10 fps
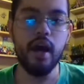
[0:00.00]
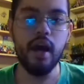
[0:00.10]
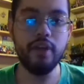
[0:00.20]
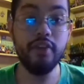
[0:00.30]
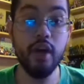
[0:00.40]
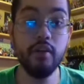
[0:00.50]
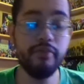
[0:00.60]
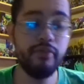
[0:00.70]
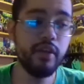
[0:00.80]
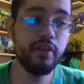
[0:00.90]
Another
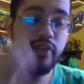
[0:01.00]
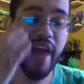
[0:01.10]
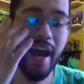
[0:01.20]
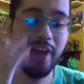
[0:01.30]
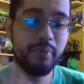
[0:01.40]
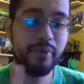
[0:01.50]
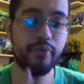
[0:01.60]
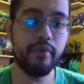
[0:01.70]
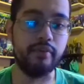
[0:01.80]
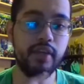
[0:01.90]
figure that has been
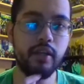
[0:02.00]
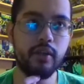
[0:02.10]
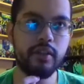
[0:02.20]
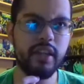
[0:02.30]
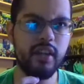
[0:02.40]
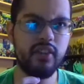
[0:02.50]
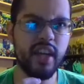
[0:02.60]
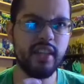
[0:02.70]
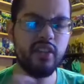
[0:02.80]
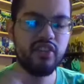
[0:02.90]
revealed is
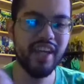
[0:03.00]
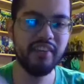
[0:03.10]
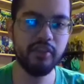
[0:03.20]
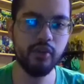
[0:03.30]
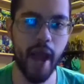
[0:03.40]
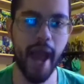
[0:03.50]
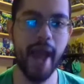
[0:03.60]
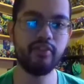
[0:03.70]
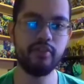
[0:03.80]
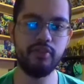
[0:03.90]
like this nice little
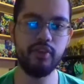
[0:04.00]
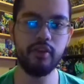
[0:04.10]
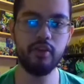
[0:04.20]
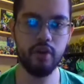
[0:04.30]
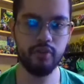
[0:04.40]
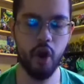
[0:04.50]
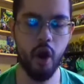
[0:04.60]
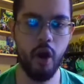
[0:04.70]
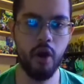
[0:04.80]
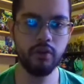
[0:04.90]
action figure of
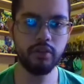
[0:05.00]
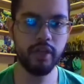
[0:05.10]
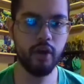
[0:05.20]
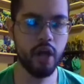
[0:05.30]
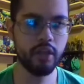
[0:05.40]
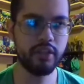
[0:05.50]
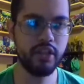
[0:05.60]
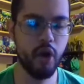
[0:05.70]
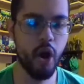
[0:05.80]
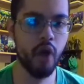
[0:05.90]
Kong. They call it the
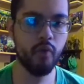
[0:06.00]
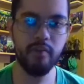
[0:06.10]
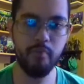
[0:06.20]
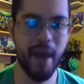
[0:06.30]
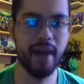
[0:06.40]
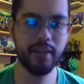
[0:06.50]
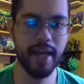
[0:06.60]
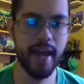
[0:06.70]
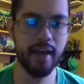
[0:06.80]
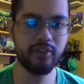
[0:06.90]
Kong with battle
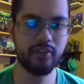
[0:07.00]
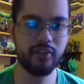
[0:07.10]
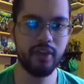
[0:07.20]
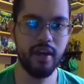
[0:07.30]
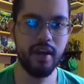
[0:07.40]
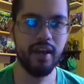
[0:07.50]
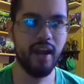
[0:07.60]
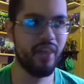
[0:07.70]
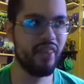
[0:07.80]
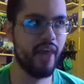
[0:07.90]
axe.
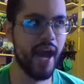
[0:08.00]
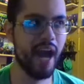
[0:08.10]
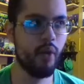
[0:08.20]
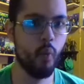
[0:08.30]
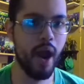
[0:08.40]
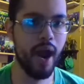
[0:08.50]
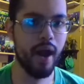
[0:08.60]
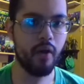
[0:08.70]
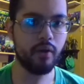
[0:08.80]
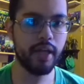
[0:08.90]
Now that
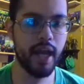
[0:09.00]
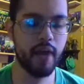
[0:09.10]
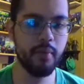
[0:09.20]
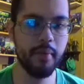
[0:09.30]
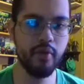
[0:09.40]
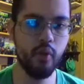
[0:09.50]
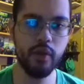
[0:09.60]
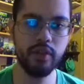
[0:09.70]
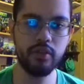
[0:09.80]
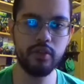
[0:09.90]
wow, like I remember
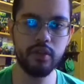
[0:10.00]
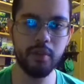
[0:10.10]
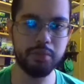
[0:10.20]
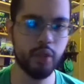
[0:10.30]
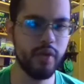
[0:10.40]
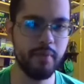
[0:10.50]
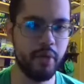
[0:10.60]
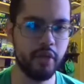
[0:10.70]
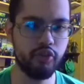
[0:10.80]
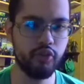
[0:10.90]
when the blurry
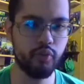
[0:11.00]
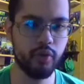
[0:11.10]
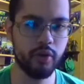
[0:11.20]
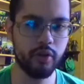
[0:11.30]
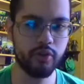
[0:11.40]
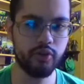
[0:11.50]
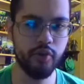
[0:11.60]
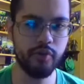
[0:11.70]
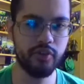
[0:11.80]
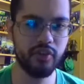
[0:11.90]
pictures were
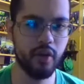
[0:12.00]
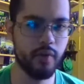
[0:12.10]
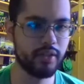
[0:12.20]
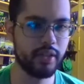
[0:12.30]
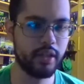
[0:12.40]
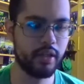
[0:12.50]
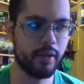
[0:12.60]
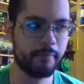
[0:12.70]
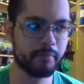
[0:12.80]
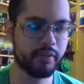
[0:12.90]
surfacing around
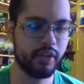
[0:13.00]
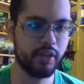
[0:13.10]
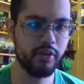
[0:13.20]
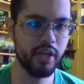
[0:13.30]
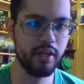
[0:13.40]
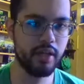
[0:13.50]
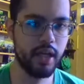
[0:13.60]
the internet.